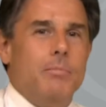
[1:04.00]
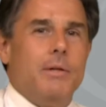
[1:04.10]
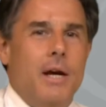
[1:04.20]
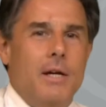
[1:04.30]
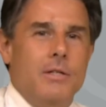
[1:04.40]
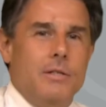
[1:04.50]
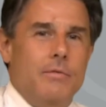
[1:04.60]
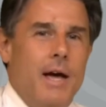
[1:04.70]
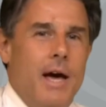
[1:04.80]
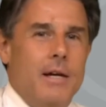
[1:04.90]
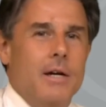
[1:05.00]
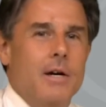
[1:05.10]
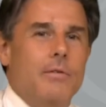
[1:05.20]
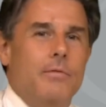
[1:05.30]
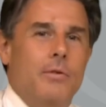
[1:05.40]
the implications of that
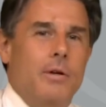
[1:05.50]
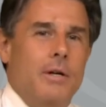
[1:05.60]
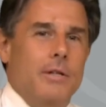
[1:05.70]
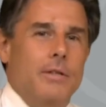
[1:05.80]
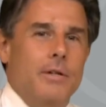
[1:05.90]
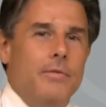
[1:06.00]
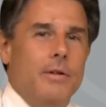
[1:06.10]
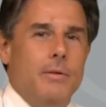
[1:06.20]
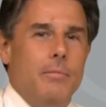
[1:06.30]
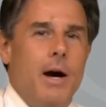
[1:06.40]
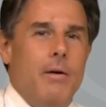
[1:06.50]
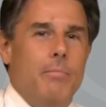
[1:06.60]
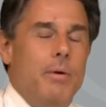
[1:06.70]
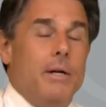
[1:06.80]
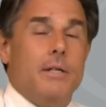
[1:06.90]
for different uh,
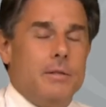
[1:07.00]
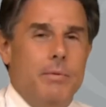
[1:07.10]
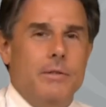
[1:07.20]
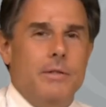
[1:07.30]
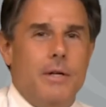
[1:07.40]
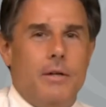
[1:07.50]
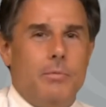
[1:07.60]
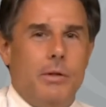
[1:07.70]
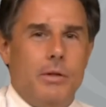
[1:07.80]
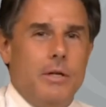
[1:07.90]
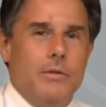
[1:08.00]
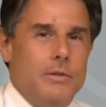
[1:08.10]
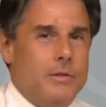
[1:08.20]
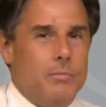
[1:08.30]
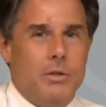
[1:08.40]
participants in the entrepreneurial
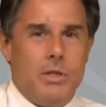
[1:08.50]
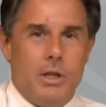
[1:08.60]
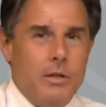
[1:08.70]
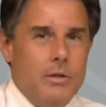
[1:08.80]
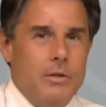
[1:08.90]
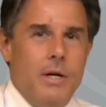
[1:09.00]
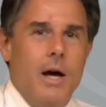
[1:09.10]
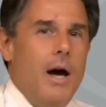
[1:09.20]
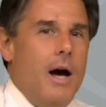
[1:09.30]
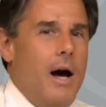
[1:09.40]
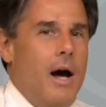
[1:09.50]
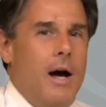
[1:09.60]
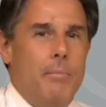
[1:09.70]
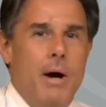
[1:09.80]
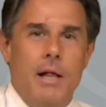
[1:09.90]
ecosystem, which include
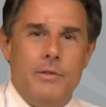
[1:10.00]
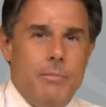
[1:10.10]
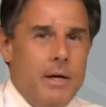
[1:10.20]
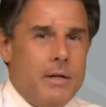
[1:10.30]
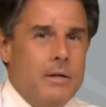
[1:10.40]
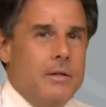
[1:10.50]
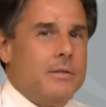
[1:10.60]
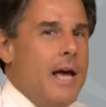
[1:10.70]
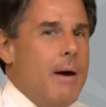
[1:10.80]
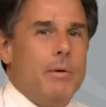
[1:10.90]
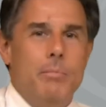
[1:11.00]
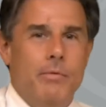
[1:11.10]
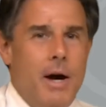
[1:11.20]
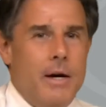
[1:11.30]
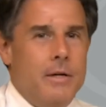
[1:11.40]
uh, policymakers, capital
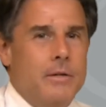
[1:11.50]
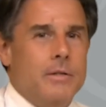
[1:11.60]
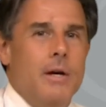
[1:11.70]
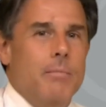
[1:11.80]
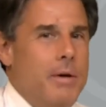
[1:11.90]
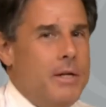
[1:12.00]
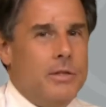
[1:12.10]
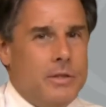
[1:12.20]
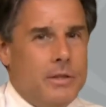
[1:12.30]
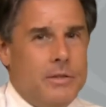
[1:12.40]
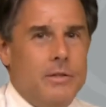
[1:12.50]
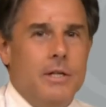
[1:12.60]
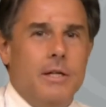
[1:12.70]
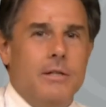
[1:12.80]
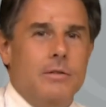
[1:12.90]
providers, managers in
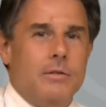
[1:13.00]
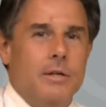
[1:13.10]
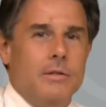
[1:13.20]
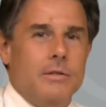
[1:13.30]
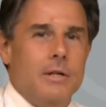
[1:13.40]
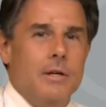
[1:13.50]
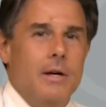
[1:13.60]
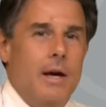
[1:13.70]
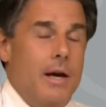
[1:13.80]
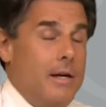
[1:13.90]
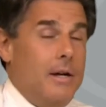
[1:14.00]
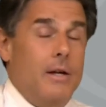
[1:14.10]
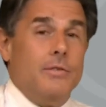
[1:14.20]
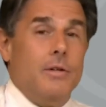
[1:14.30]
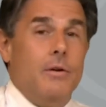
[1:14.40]
existing industries, and
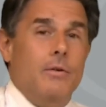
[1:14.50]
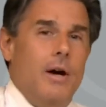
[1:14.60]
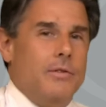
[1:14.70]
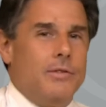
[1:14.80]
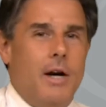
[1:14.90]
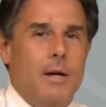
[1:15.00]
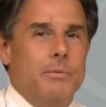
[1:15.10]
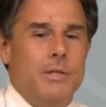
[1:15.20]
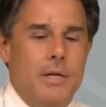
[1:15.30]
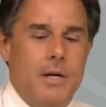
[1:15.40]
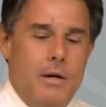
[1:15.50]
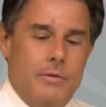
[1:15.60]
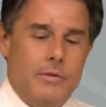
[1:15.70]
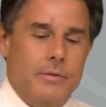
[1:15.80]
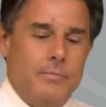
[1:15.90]
also uh, startup
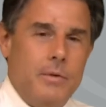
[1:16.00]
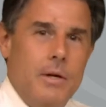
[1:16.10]
CEOs.